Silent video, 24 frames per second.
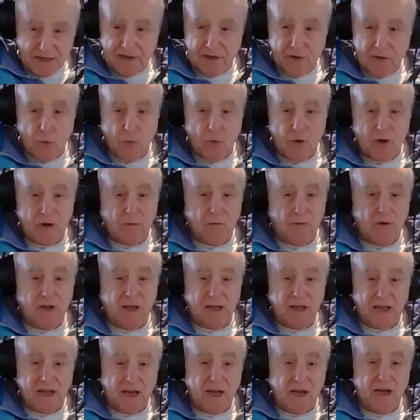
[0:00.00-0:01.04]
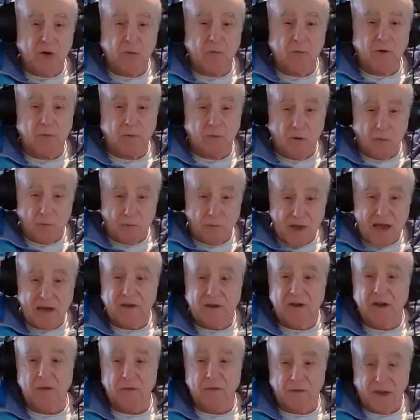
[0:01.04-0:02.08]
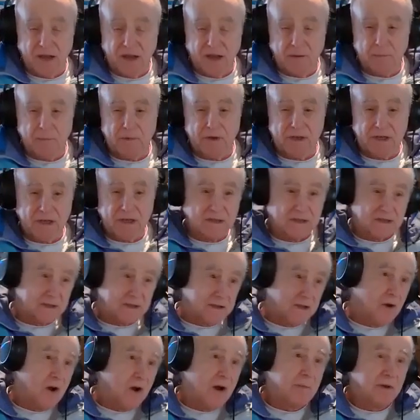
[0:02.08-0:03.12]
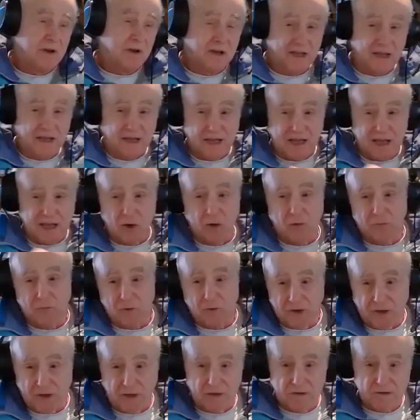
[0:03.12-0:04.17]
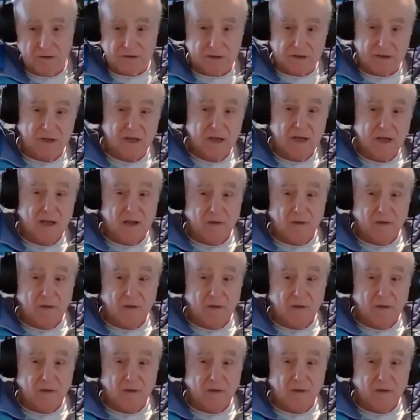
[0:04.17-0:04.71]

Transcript: I don't want to really get into a romantic thing because you know I'm going to get head over heels, and